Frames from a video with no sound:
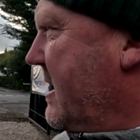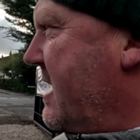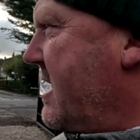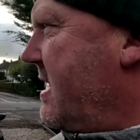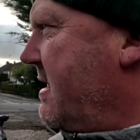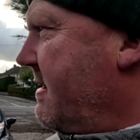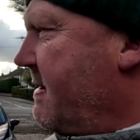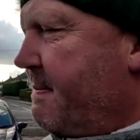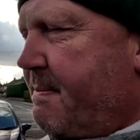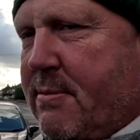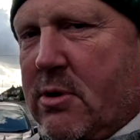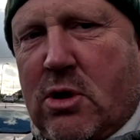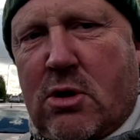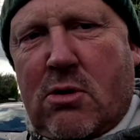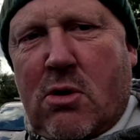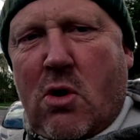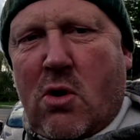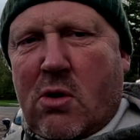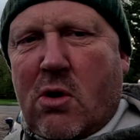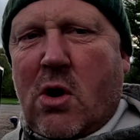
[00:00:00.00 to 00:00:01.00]
Yeah, but
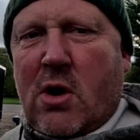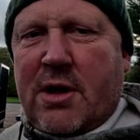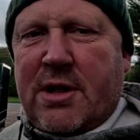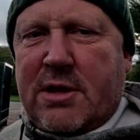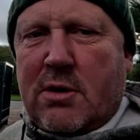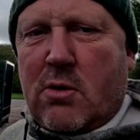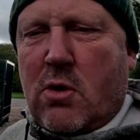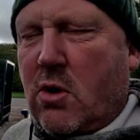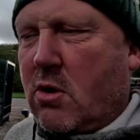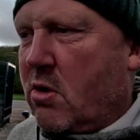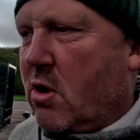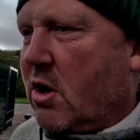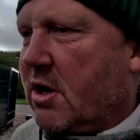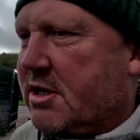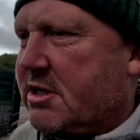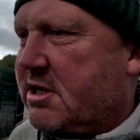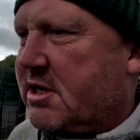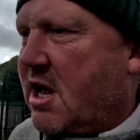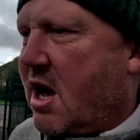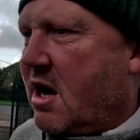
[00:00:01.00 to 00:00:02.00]
they're all right. They're all right
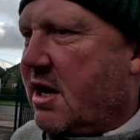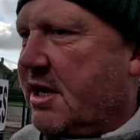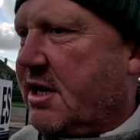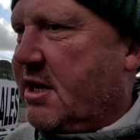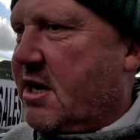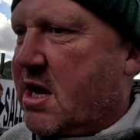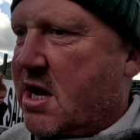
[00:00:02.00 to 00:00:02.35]
at starting